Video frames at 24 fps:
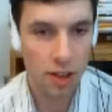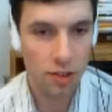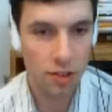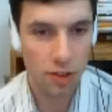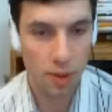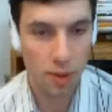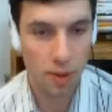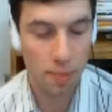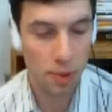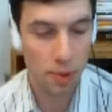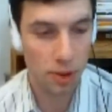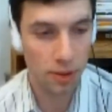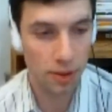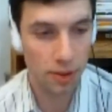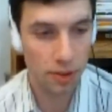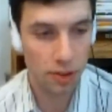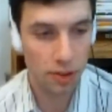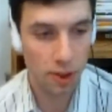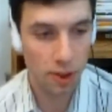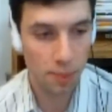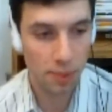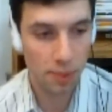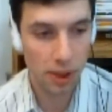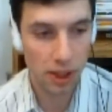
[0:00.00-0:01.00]

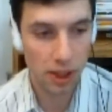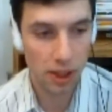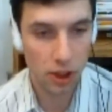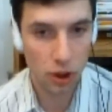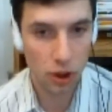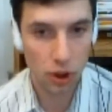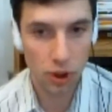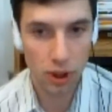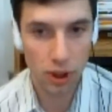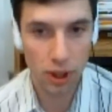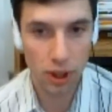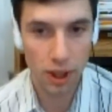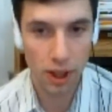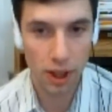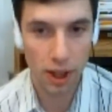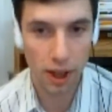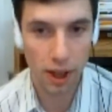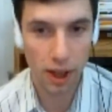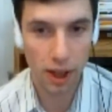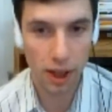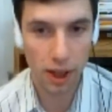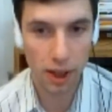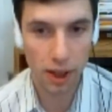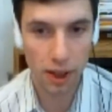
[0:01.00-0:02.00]
somebody could
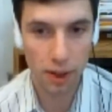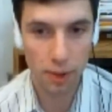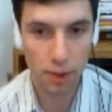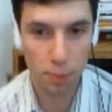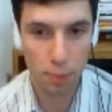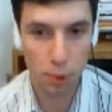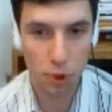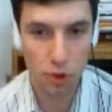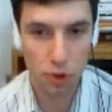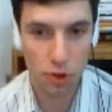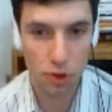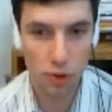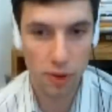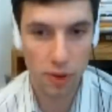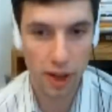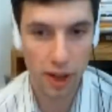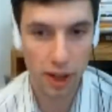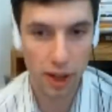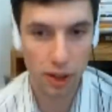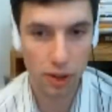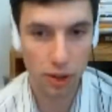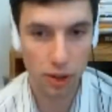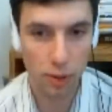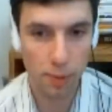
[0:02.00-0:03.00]
pursue
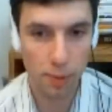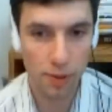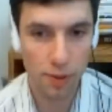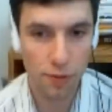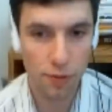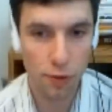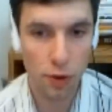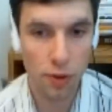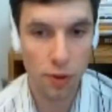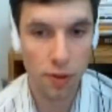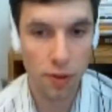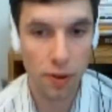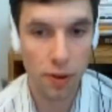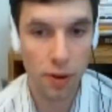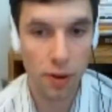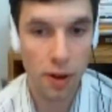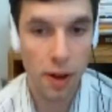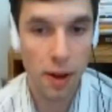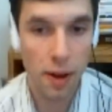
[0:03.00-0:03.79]
that a little bit further.